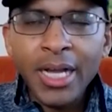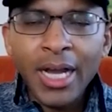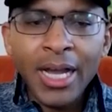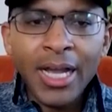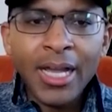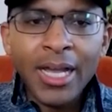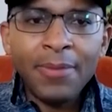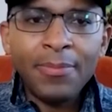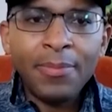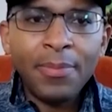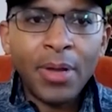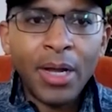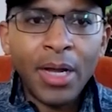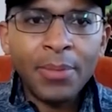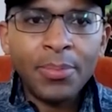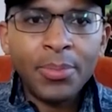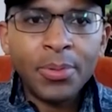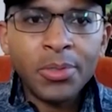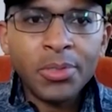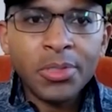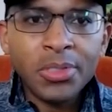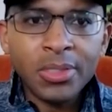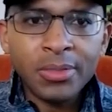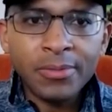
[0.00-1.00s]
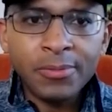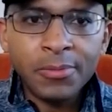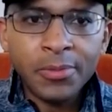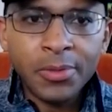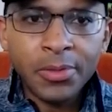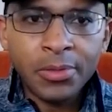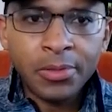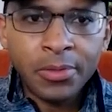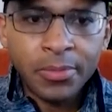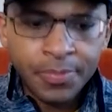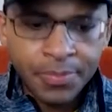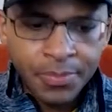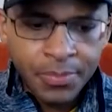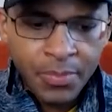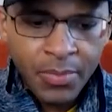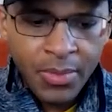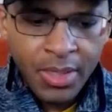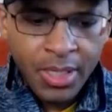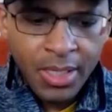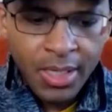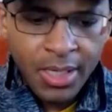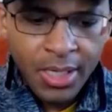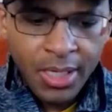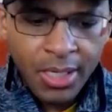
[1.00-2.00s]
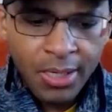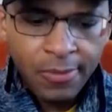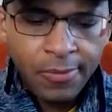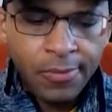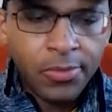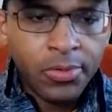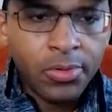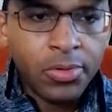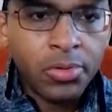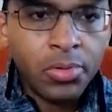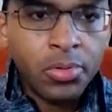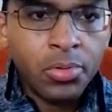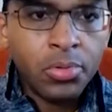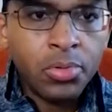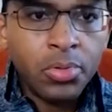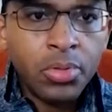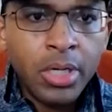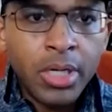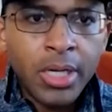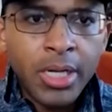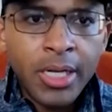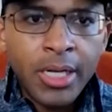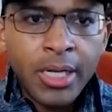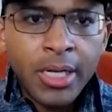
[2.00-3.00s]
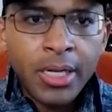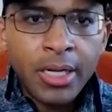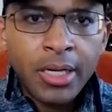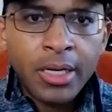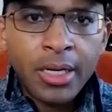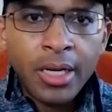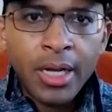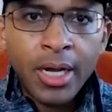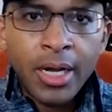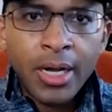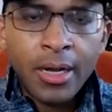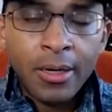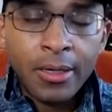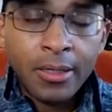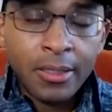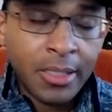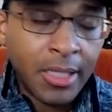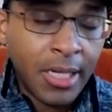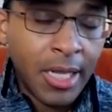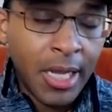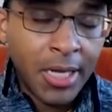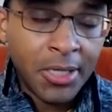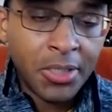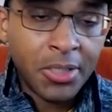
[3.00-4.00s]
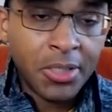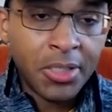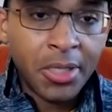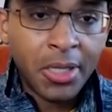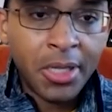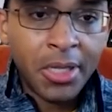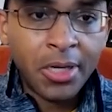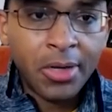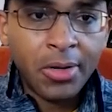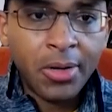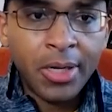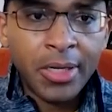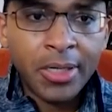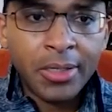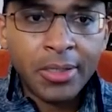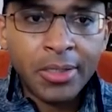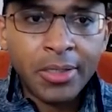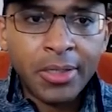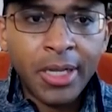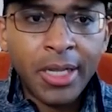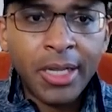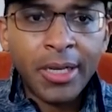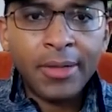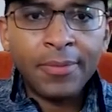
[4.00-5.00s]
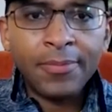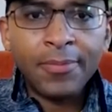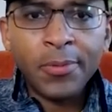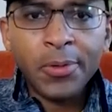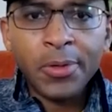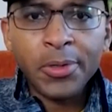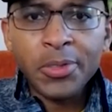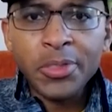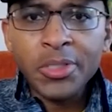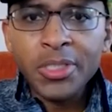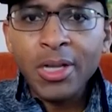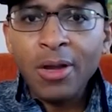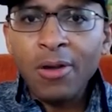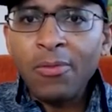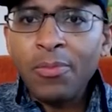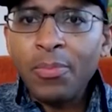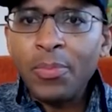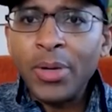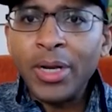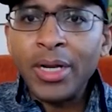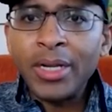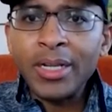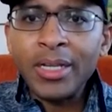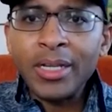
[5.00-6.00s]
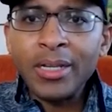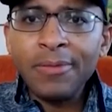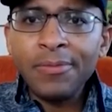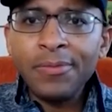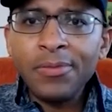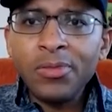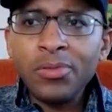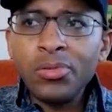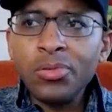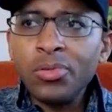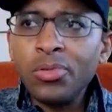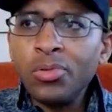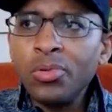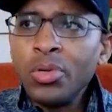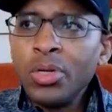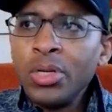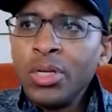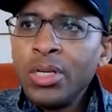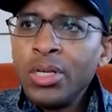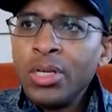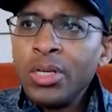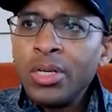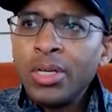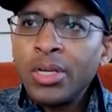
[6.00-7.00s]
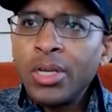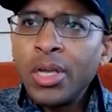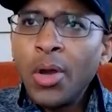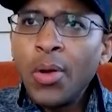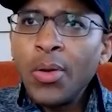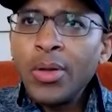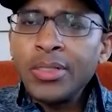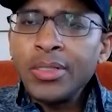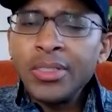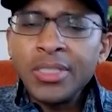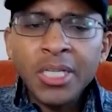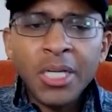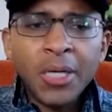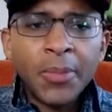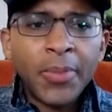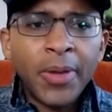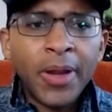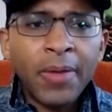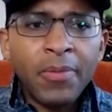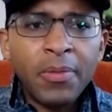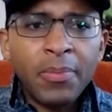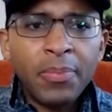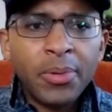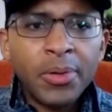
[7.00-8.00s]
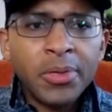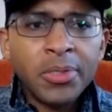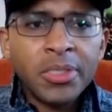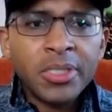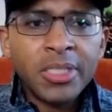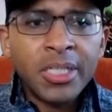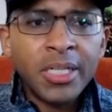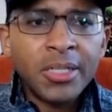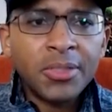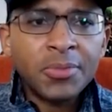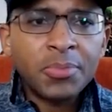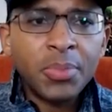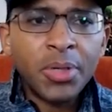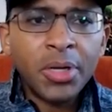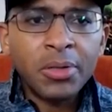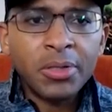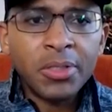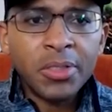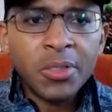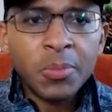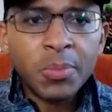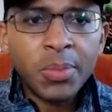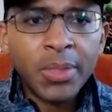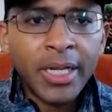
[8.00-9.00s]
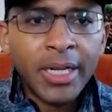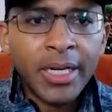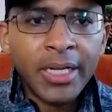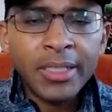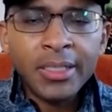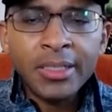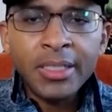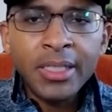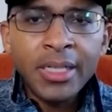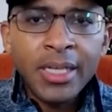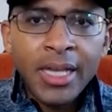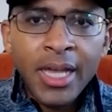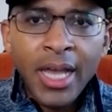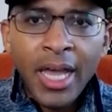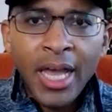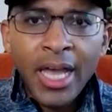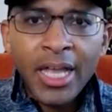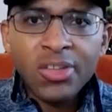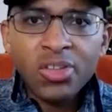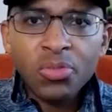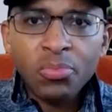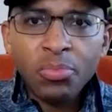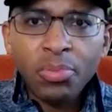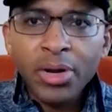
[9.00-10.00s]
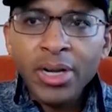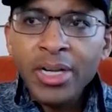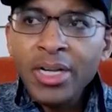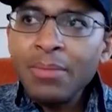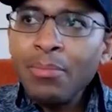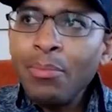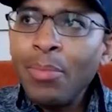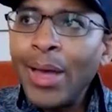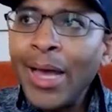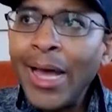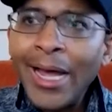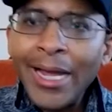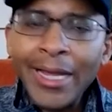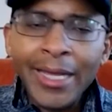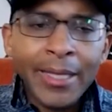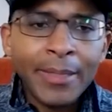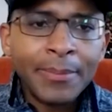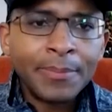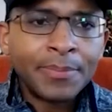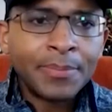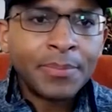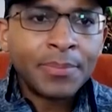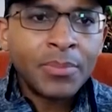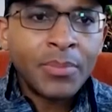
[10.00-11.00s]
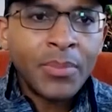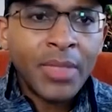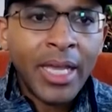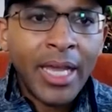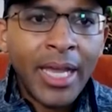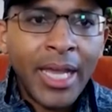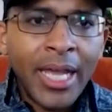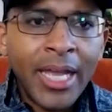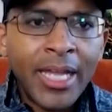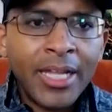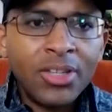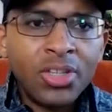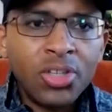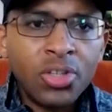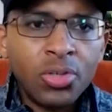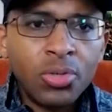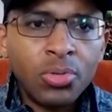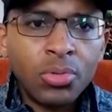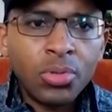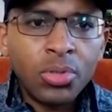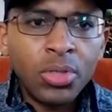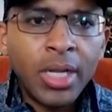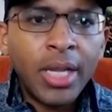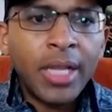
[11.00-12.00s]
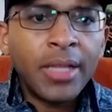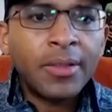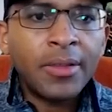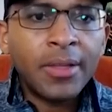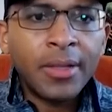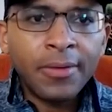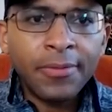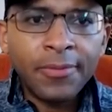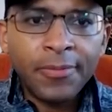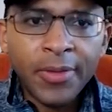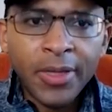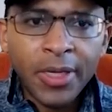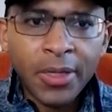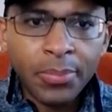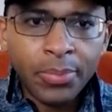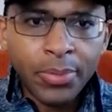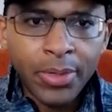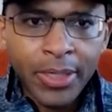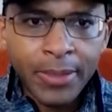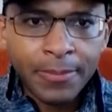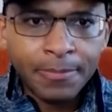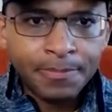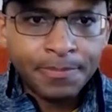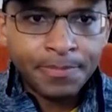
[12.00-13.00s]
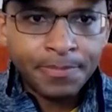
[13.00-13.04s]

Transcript: I personally feel if you, actually you can go out and look it up for yourself, but if you go and dig up every person that's been on this planet and you bring them back and you look at their fingerprint